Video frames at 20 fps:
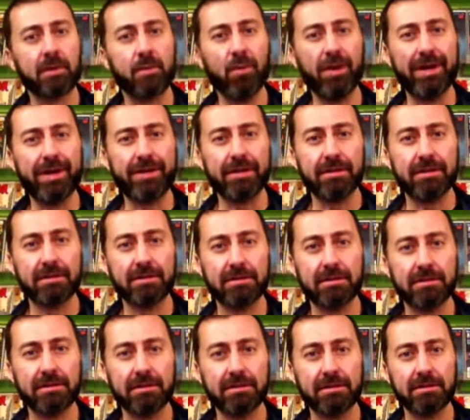What?
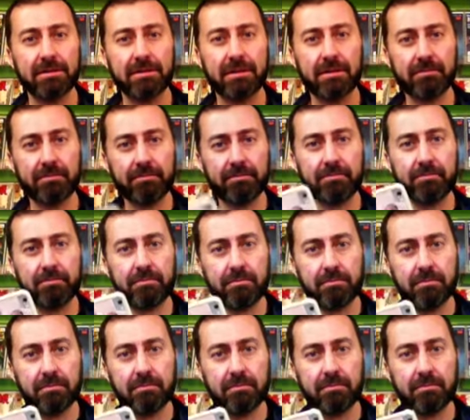I'm
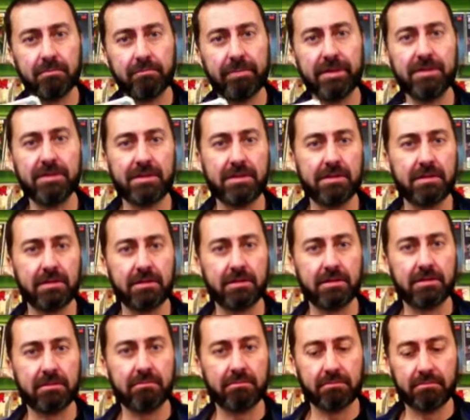busy.
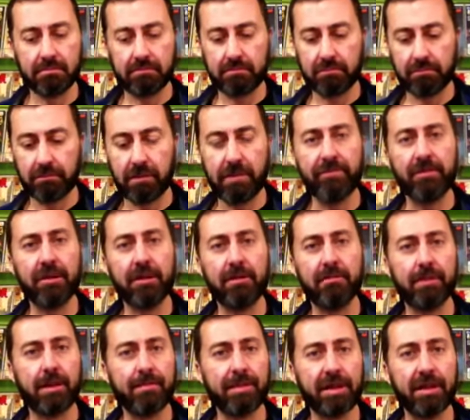Leveling up
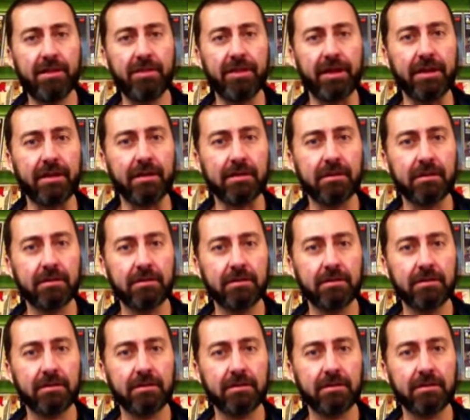my man thing.